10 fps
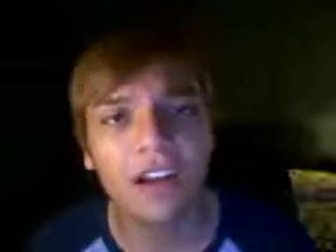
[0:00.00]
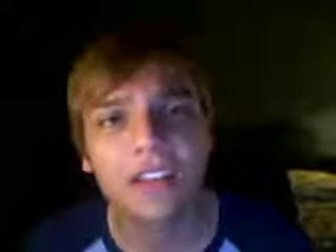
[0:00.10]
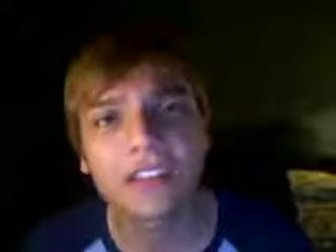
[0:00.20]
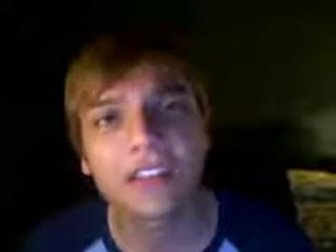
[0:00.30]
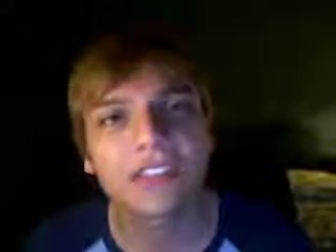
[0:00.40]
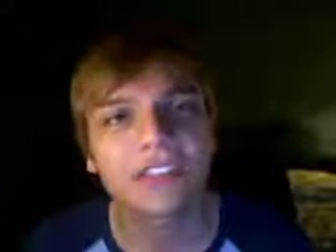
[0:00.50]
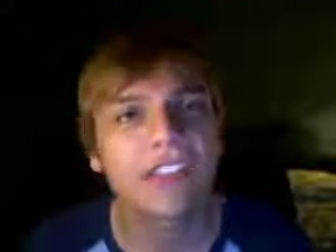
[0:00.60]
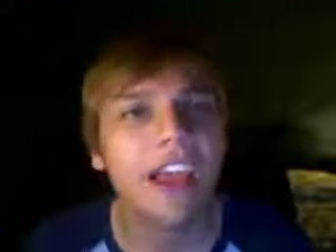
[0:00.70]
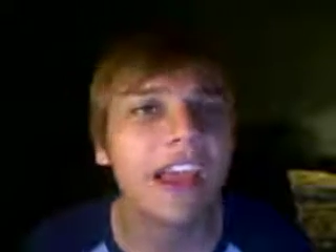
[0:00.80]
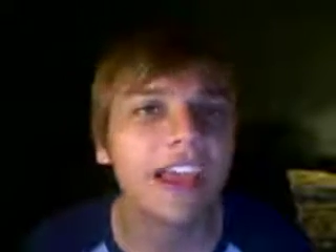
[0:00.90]
delicious
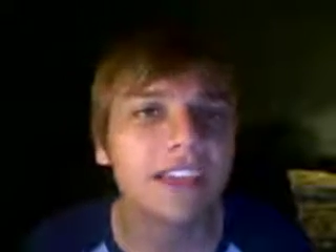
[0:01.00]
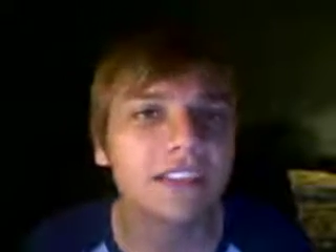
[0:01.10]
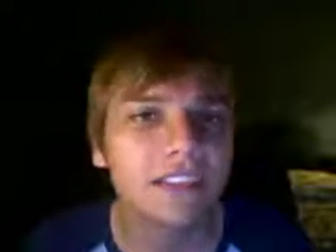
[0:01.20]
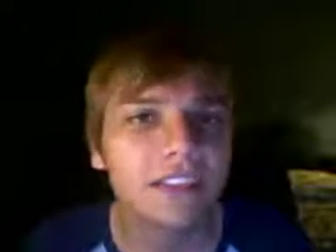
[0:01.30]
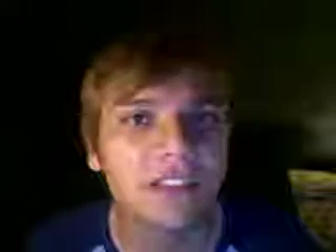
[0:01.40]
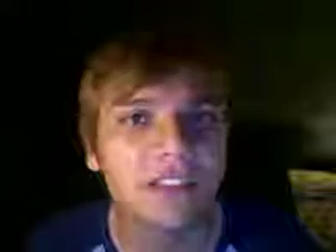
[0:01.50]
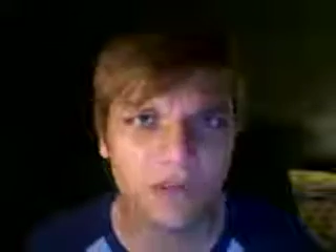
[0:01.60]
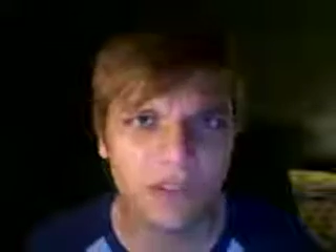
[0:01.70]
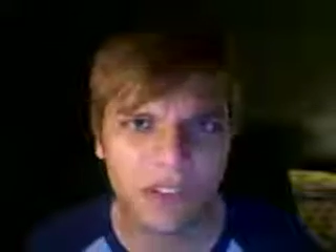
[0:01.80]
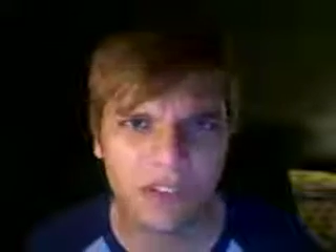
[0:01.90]
cakes,
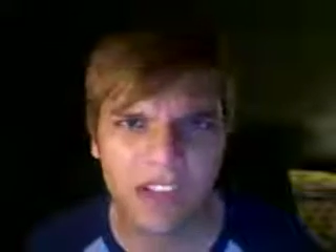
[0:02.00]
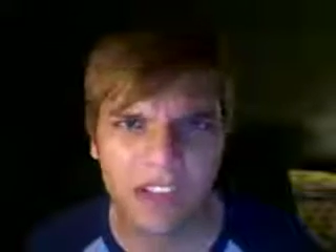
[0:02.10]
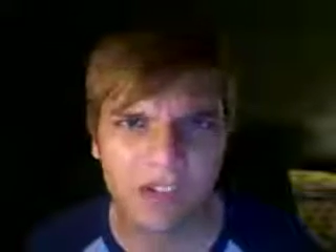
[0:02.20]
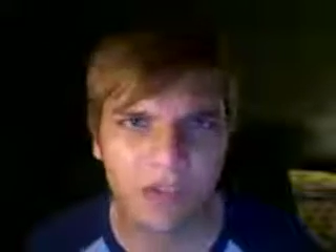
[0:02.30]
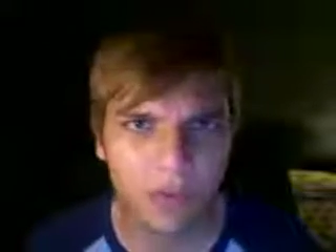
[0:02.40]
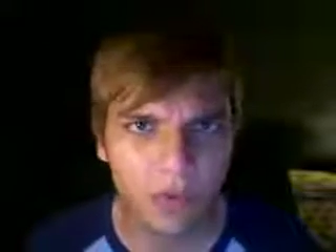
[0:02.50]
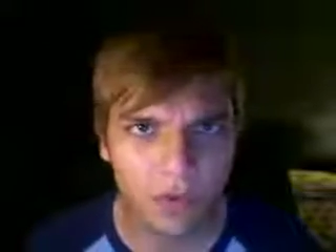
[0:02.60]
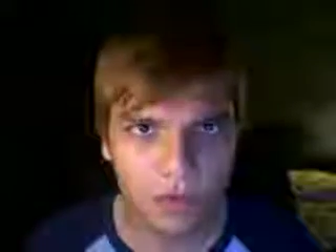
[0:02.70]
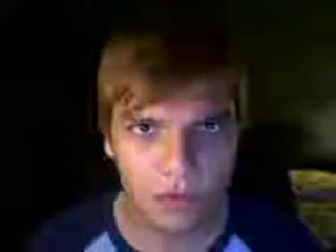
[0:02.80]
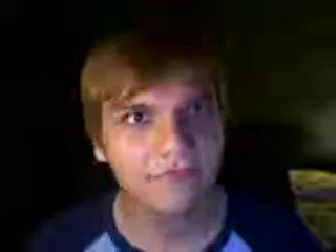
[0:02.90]
delicious
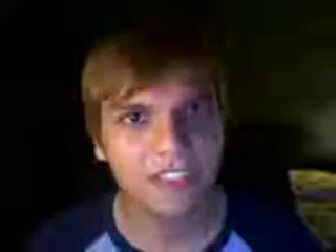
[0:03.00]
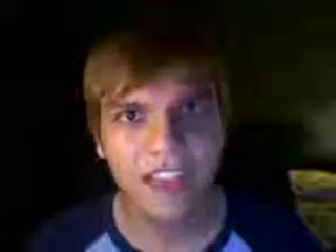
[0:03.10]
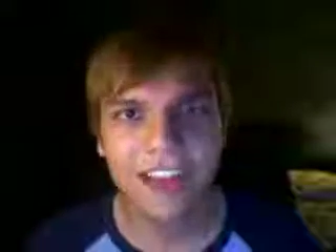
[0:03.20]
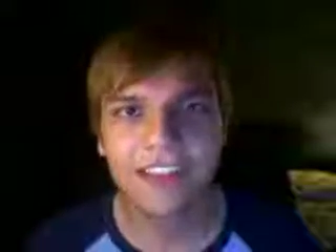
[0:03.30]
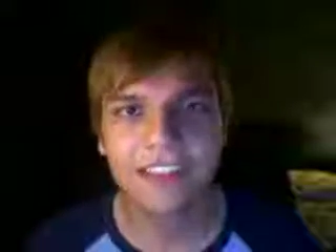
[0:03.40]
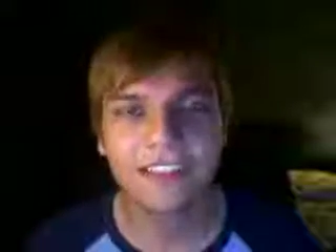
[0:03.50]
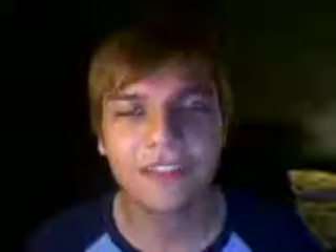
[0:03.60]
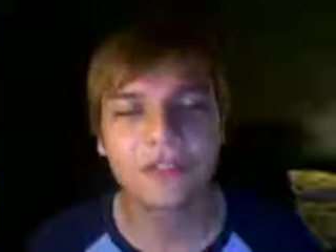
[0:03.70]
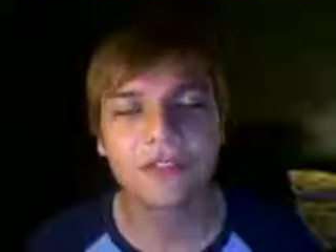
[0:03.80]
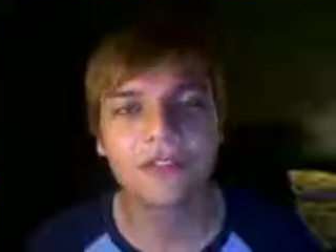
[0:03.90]
vegetables, salads.
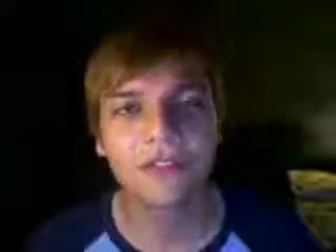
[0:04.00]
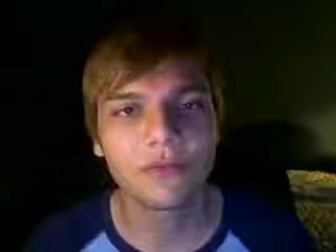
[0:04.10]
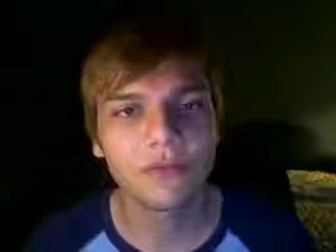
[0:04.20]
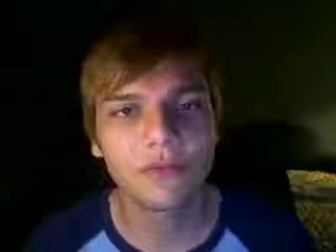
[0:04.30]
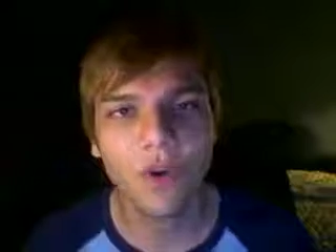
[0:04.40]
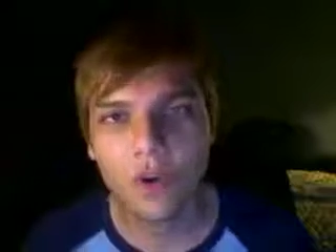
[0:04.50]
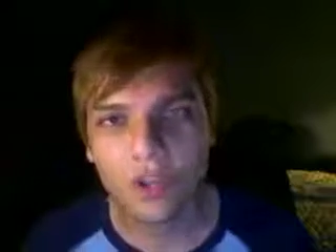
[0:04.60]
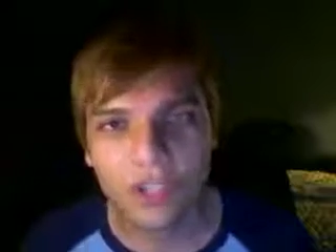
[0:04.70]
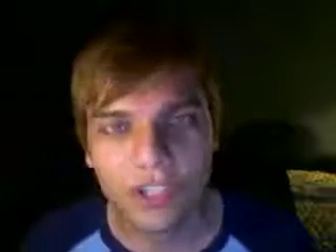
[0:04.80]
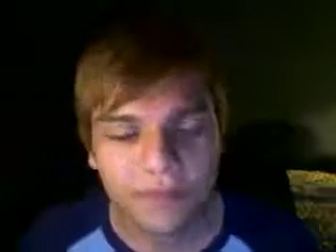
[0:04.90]
It was so
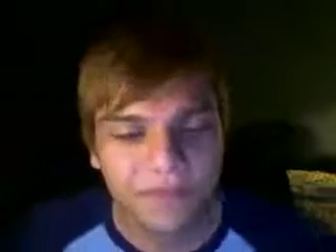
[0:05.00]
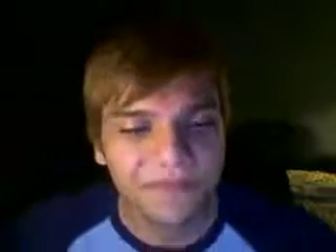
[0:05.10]
good.